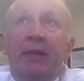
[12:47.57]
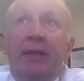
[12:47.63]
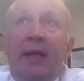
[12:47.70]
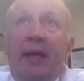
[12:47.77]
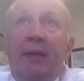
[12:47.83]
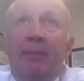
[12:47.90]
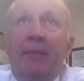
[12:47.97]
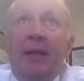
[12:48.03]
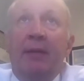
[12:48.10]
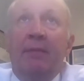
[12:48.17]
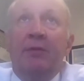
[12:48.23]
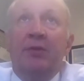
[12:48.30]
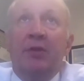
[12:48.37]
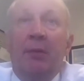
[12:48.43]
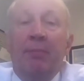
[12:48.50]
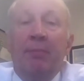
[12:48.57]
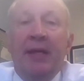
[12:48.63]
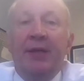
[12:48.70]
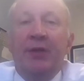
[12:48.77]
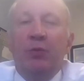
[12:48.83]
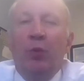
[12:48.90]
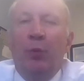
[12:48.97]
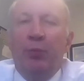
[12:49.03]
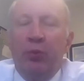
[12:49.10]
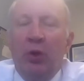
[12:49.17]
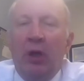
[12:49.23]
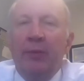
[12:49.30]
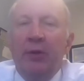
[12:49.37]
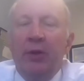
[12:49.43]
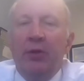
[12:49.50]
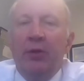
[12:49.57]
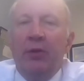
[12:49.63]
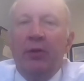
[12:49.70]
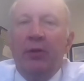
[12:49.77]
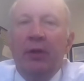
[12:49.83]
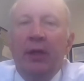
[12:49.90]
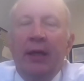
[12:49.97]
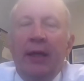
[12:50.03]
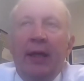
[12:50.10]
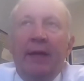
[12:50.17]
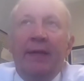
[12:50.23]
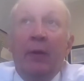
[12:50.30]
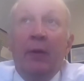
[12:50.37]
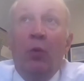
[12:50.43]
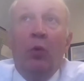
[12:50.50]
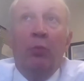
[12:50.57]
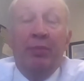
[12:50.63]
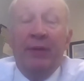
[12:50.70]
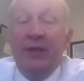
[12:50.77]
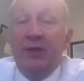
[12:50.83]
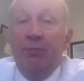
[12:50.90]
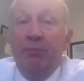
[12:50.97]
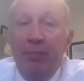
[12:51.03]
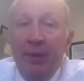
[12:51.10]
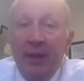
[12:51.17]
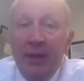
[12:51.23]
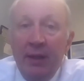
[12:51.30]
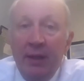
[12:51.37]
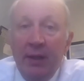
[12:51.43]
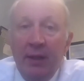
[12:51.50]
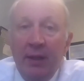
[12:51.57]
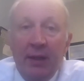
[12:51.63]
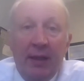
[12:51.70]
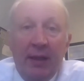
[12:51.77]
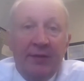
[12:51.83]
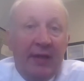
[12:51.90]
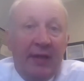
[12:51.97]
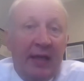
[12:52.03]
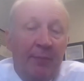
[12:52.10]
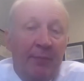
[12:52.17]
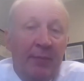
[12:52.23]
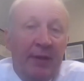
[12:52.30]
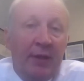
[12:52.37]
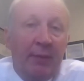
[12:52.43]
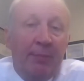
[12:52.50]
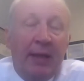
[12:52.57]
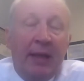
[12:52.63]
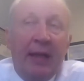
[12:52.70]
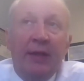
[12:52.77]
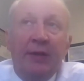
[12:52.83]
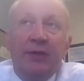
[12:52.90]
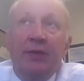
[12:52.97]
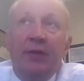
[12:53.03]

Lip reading: that some meetings will probably occur. They won't be as big as they have been in the past.